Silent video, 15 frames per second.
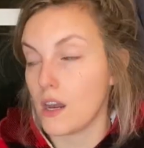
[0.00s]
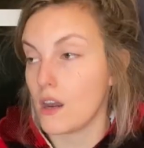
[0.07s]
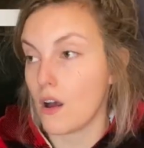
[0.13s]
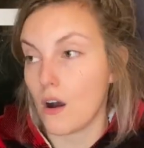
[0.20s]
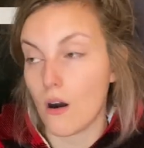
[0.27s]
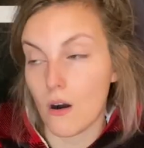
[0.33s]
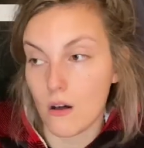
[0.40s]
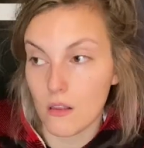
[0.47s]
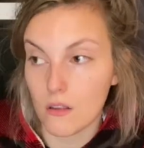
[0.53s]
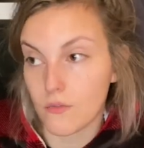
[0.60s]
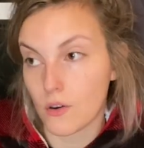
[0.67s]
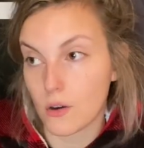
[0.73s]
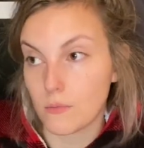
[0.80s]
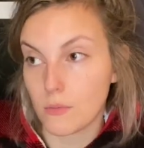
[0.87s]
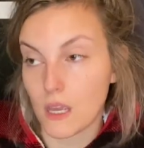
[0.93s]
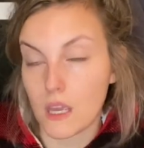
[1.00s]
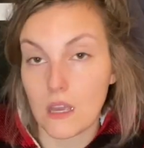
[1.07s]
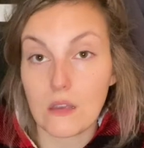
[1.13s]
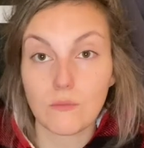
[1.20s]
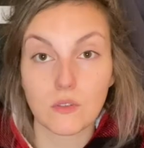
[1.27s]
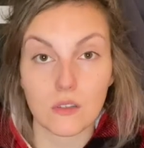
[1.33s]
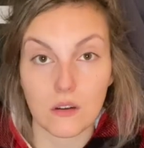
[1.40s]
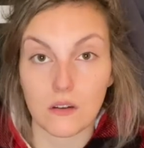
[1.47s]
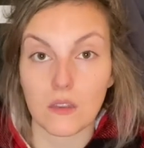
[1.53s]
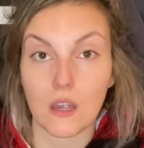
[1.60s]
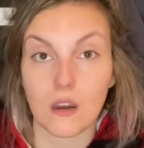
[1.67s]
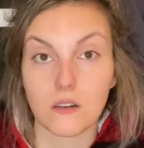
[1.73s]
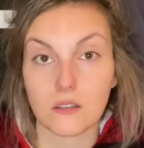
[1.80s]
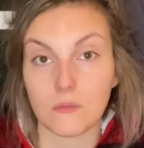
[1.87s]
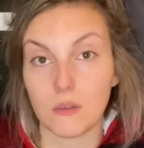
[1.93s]
and all of her peeps are
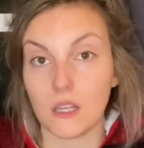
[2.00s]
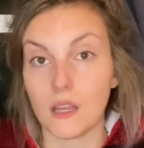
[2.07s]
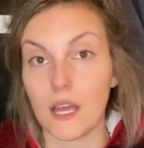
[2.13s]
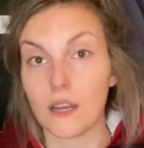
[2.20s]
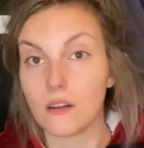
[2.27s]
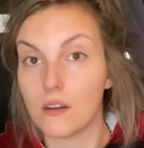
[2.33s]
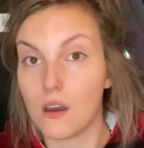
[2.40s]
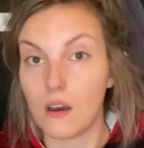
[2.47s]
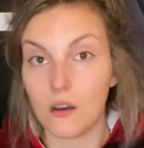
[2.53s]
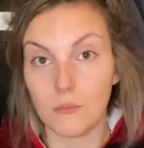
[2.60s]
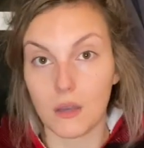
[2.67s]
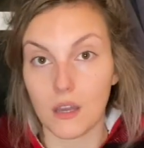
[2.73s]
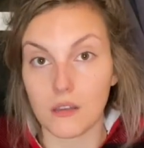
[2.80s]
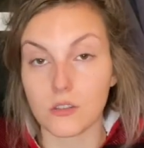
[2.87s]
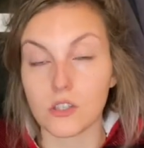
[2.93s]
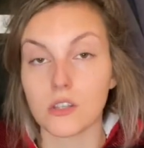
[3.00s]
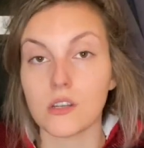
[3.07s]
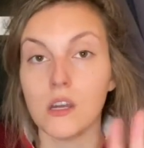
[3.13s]
there to be like, no, bitch,